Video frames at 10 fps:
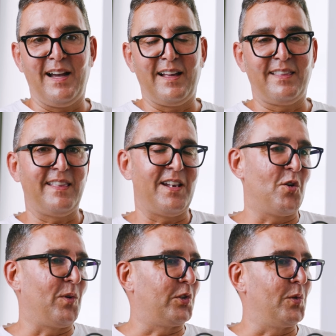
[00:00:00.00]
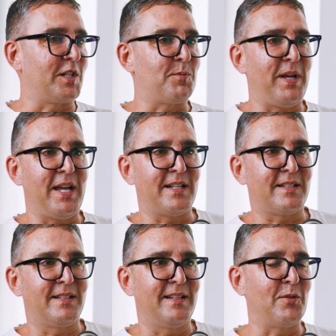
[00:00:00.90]
I didn't know what to
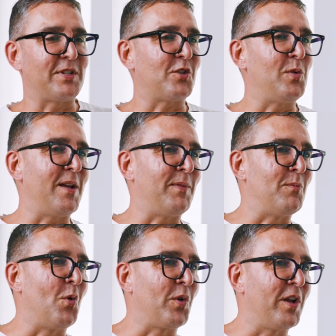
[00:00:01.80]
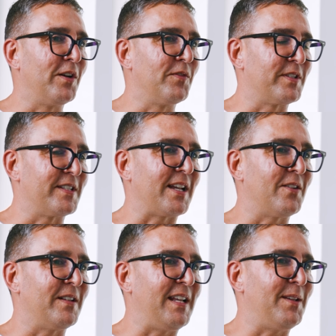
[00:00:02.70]
expect. I was actually a bit more nervous the
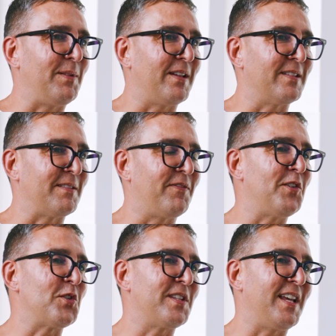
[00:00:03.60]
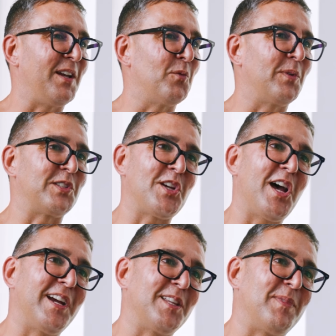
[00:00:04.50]
second day, because the first day we were
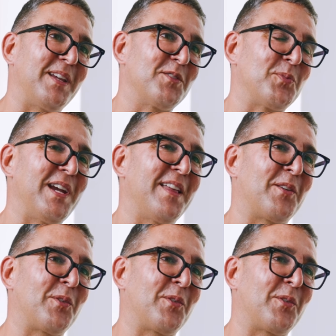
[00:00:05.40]
tired because we had